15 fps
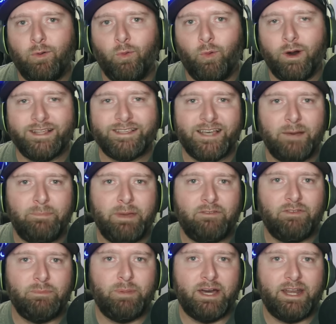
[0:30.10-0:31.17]
What is up,
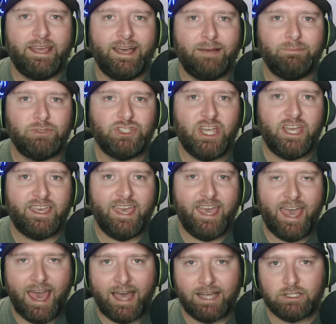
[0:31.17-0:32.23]
everybody? I'm Jake
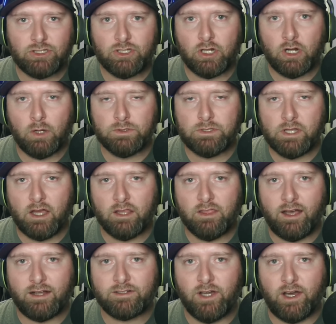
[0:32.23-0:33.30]
Hatch, your host here on
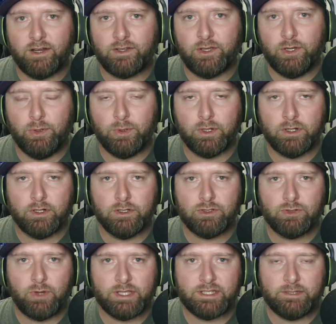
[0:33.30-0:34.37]
Locked On
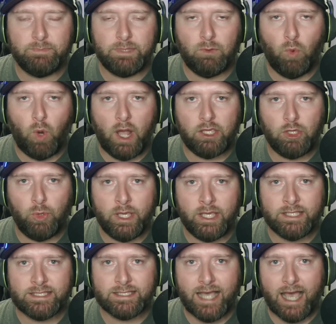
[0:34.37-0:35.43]
Cougars, resident BYU
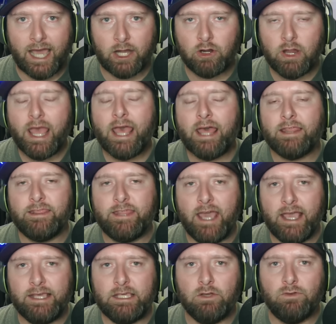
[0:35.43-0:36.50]
insider.
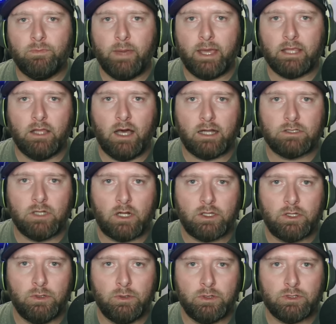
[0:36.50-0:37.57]
Thank you for making Locked On
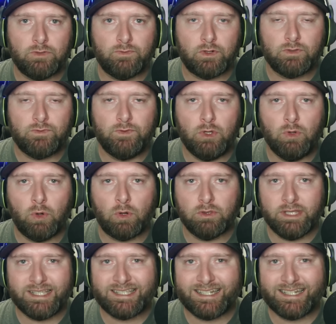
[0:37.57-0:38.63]
Cougars your first view or
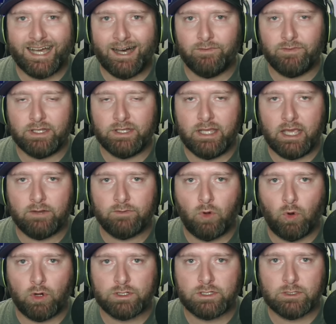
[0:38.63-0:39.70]
listen of the day. And of
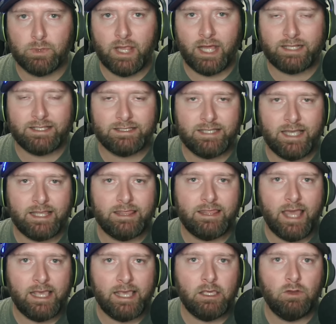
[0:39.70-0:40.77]
course, as we like to say,
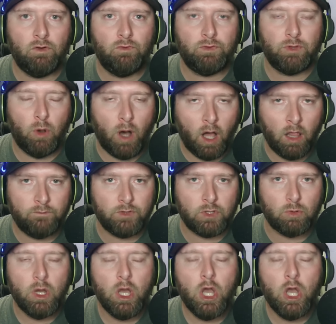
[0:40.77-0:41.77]
thank you to all of you